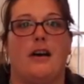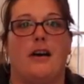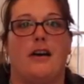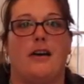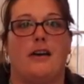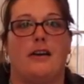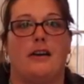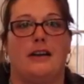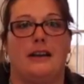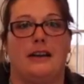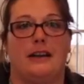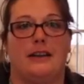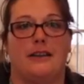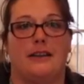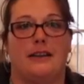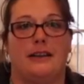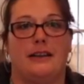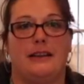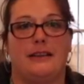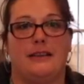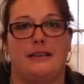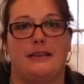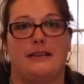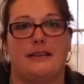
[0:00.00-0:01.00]

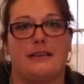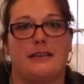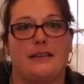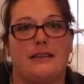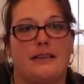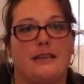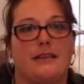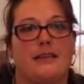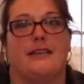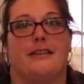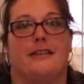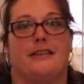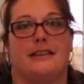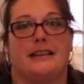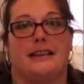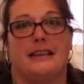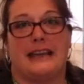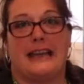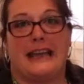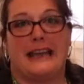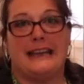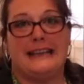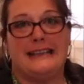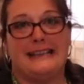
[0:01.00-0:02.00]
Highlights, there's
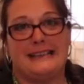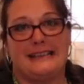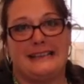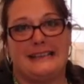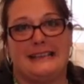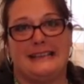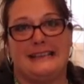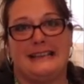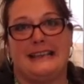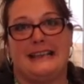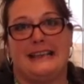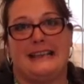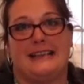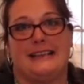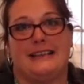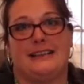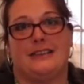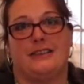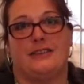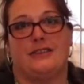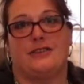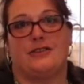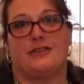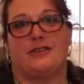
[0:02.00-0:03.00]
an 18
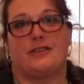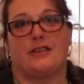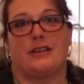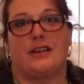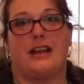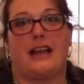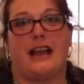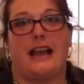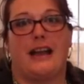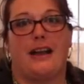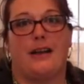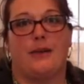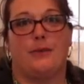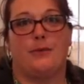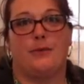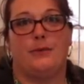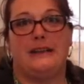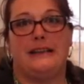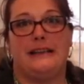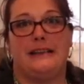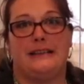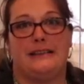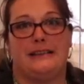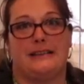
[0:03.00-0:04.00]
inch
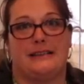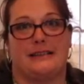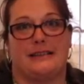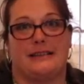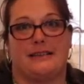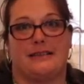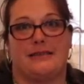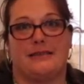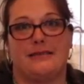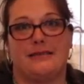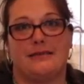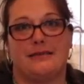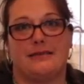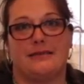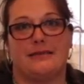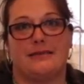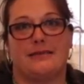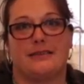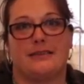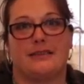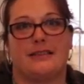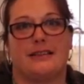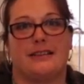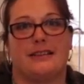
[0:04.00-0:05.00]
howitzer
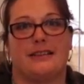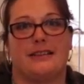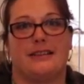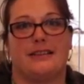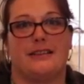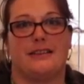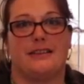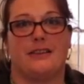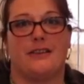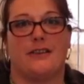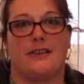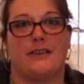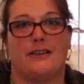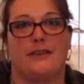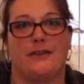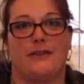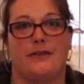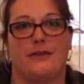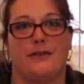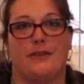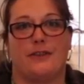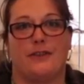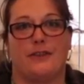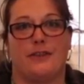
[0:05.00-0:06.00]
designed
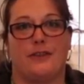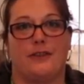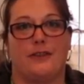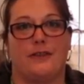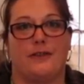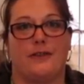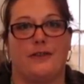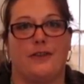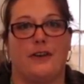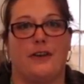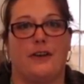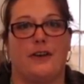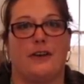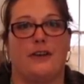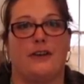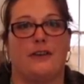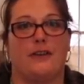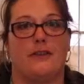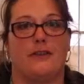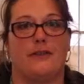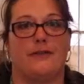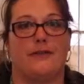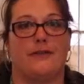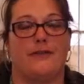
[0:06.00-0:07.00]
to
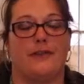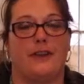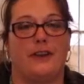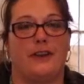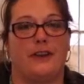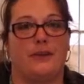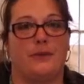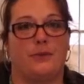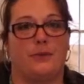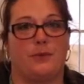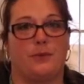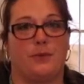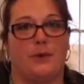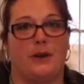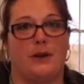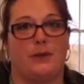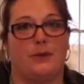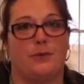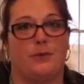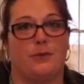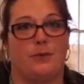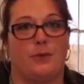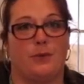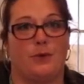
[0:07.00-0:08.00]
fire on First
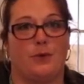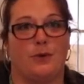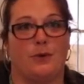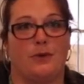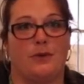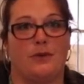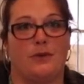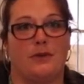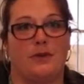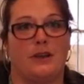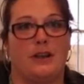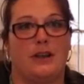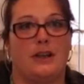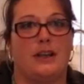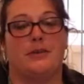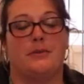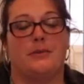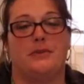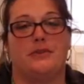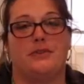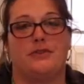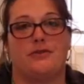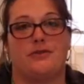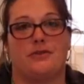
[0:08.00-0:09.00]
World War
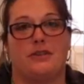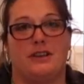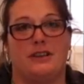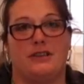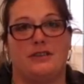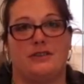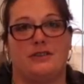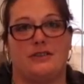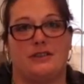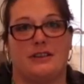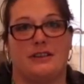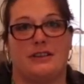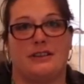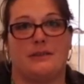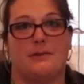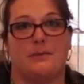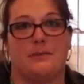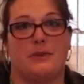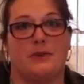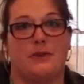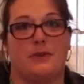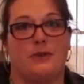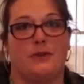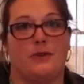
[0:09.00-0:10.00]
German trenches
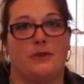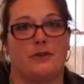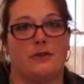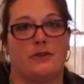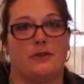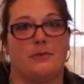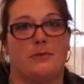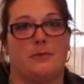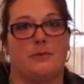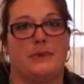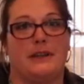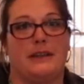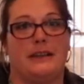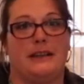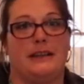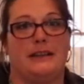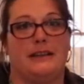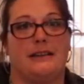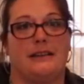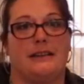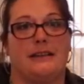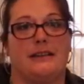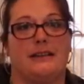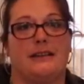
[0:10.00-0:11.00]
but not
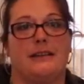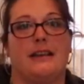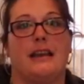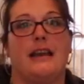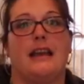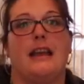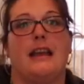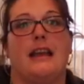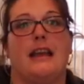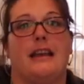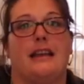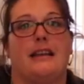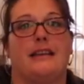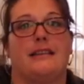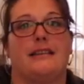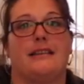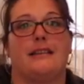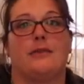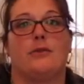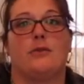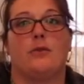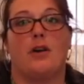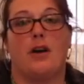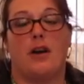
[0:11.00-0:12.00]
completed
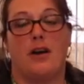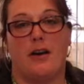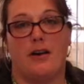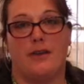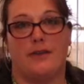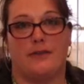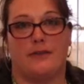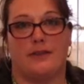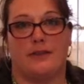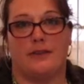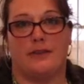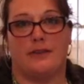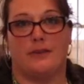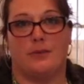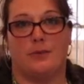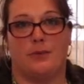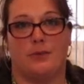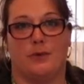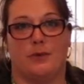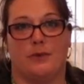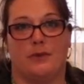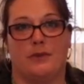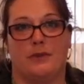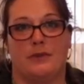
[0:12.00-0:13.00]
until after
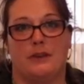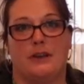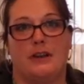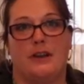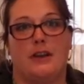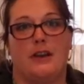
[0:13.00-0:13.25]
the war.